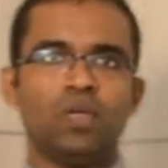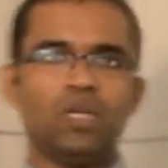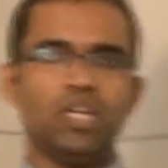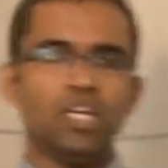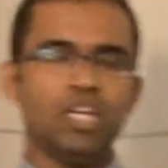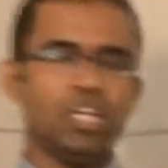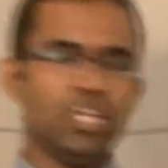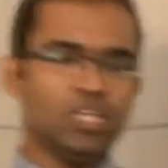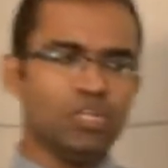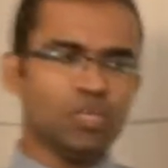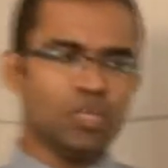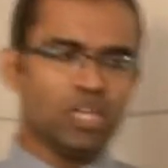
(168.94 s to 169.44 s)

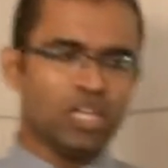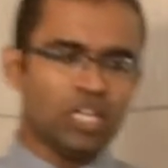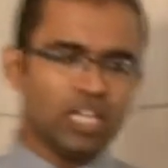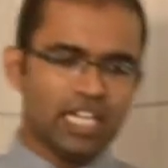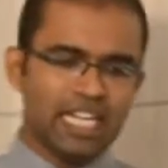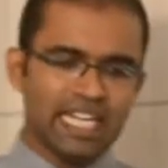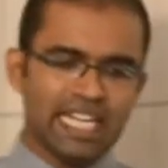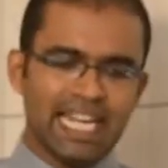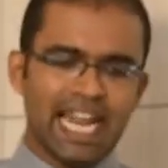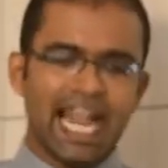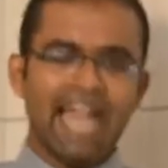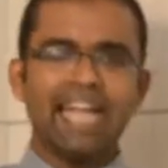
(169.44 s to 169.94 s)
In
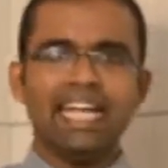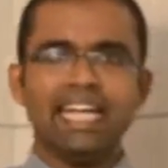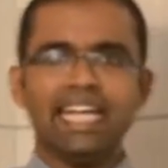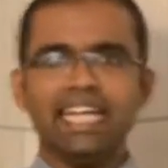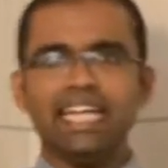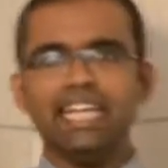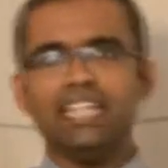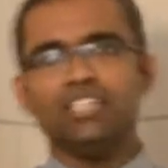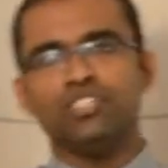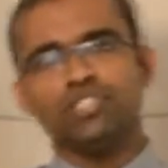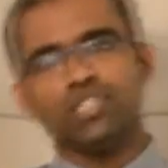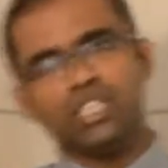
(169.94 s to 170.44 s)

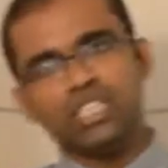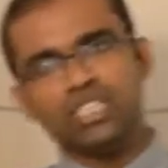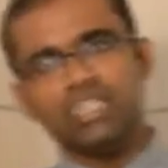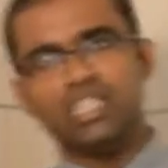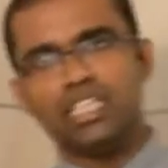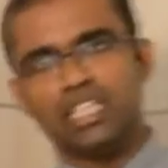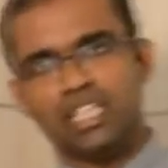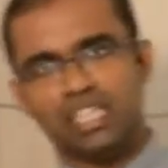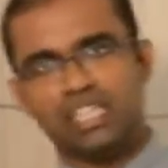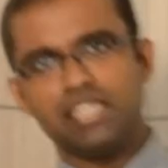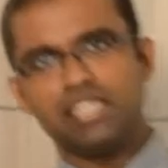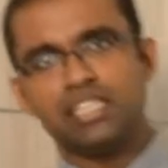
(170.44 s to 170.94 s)

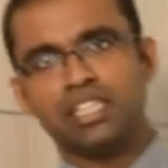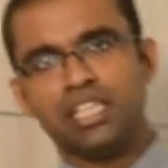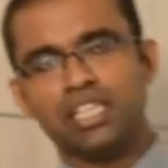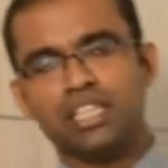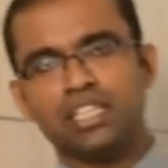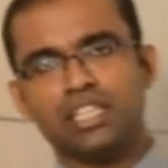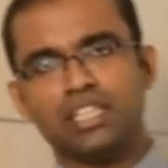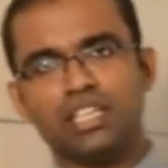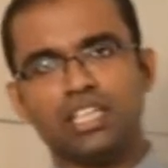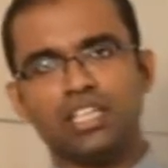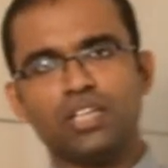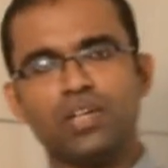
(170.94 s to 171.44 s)
1920s,
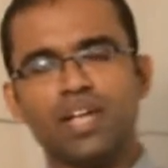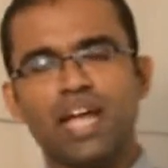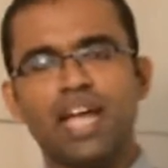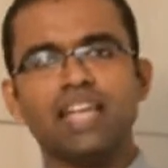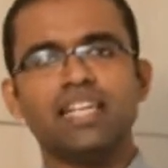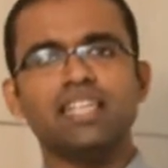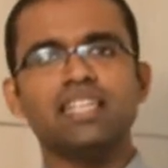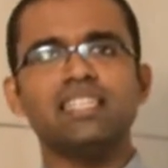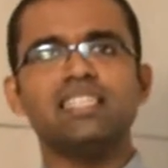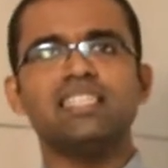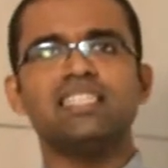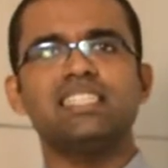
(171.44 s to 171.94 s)
the
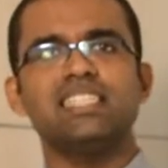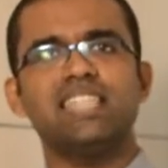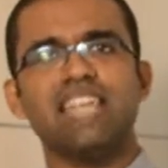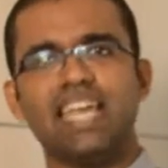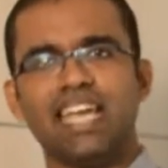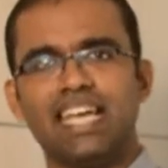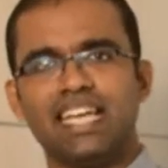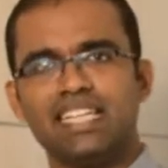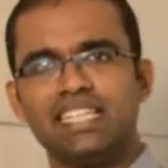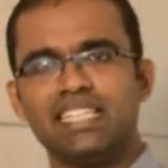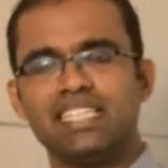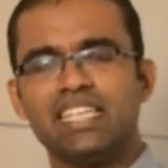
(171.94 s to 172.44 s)
United
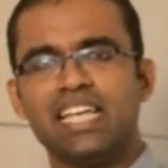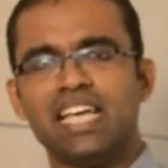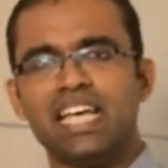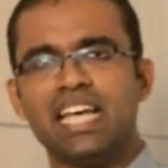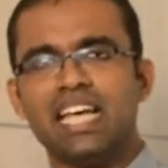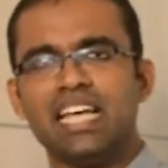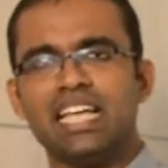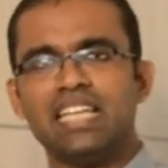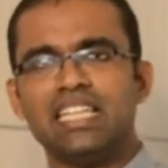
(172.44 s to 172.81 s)
States,